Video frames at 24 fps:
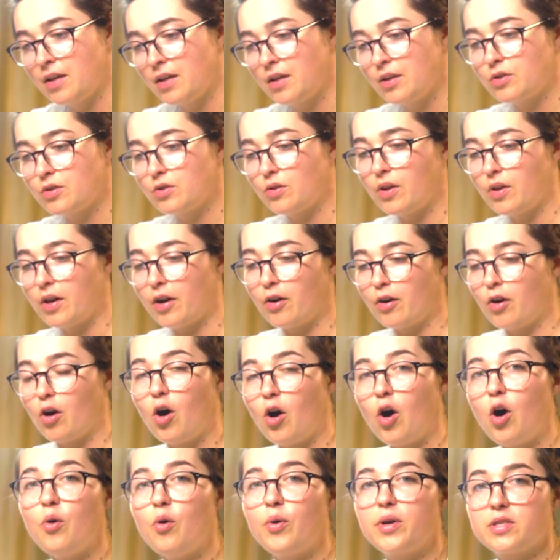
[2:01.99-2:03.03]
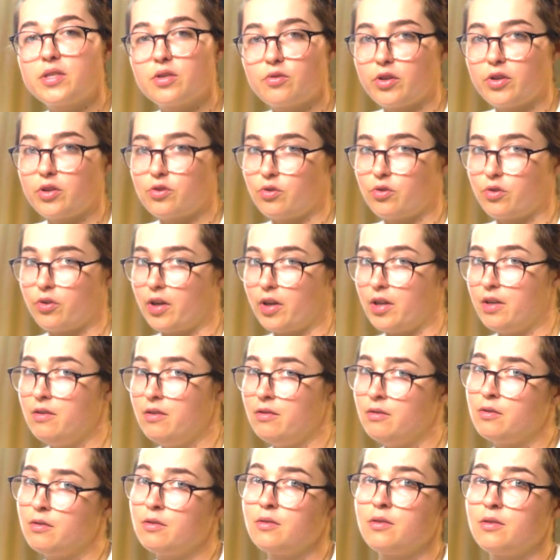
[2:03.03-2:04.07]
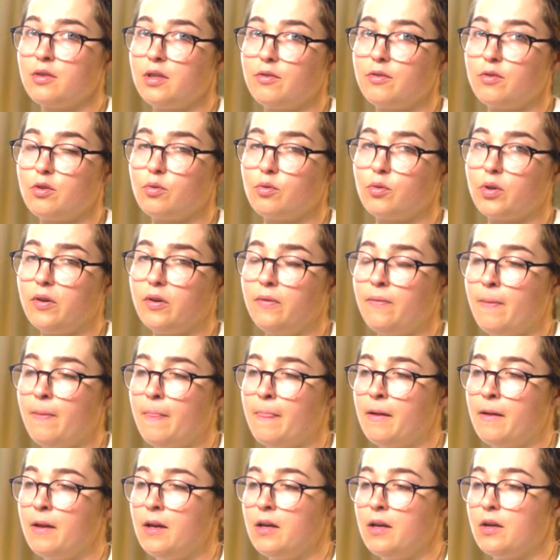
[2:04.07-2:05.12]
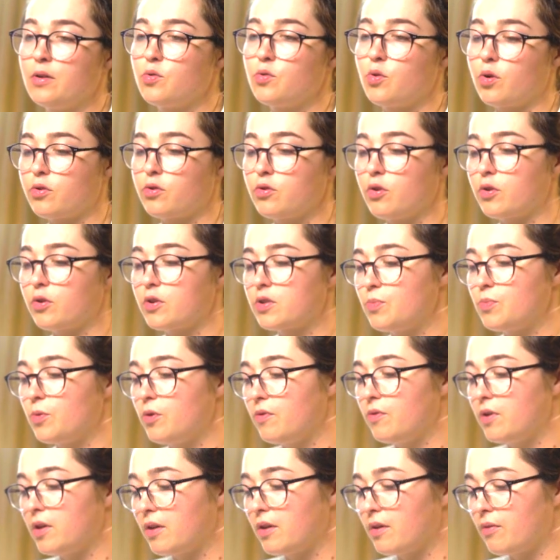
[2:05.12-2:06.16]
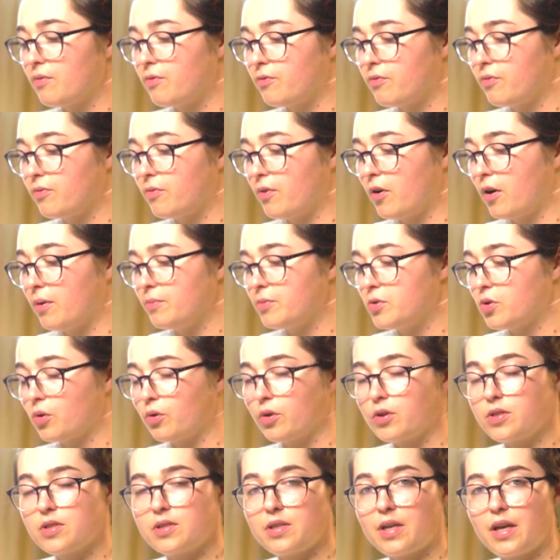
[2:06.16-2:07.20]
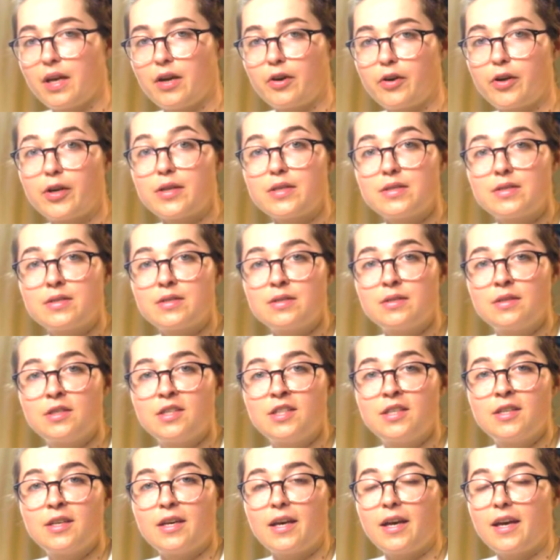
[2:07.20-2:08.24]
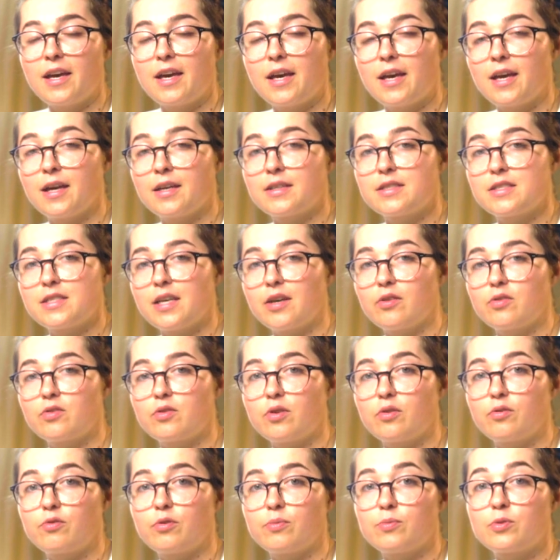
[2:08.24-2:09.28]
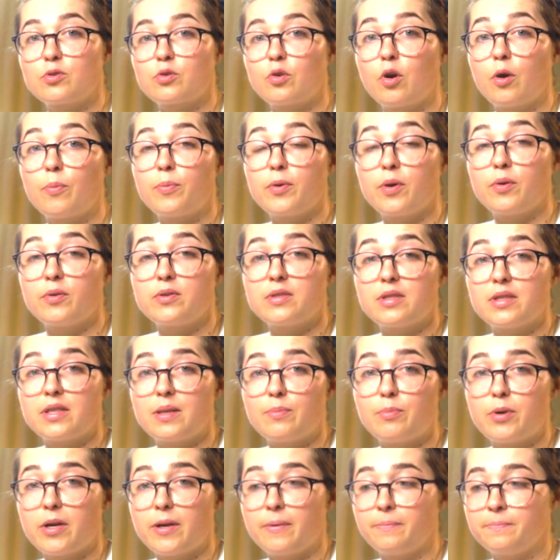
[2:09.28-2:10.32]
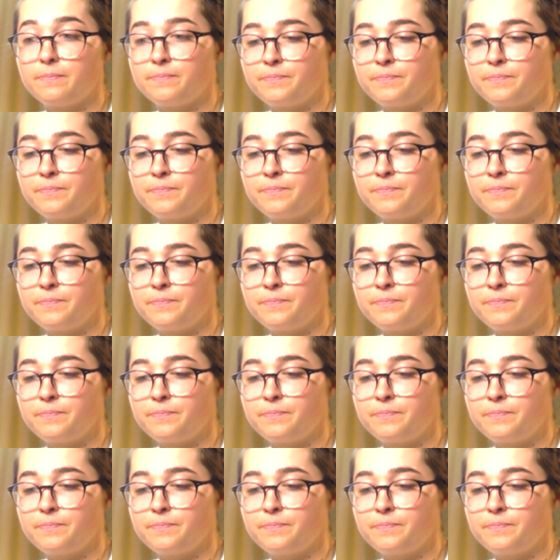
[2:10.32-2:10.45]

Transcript: So they are always in retrograde, if you will. North Node is moving from Taurus into Aries, and South Node from Scorpio into Libra.